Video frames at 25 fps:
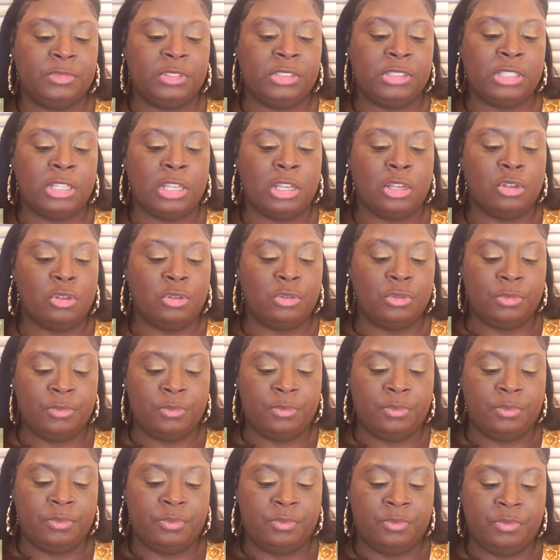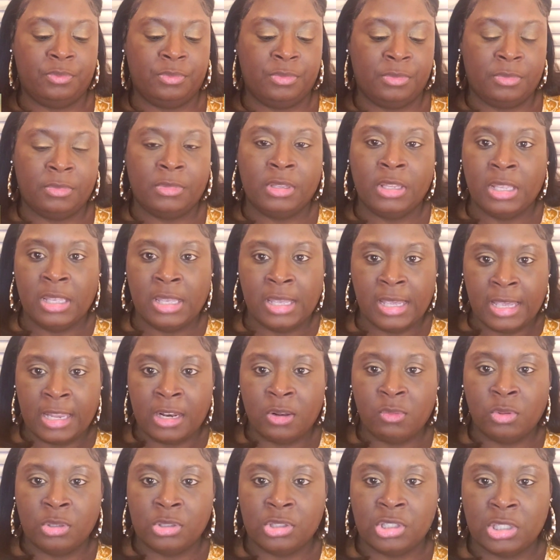So I
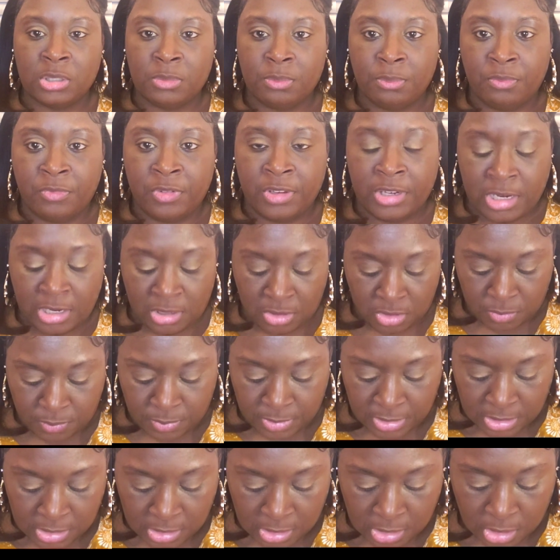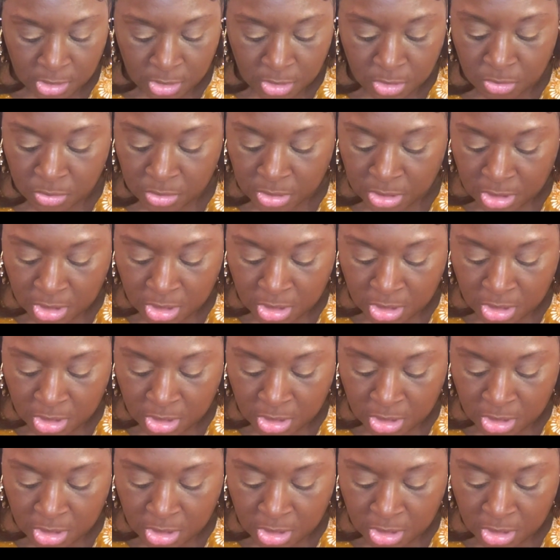don't want this video to be long,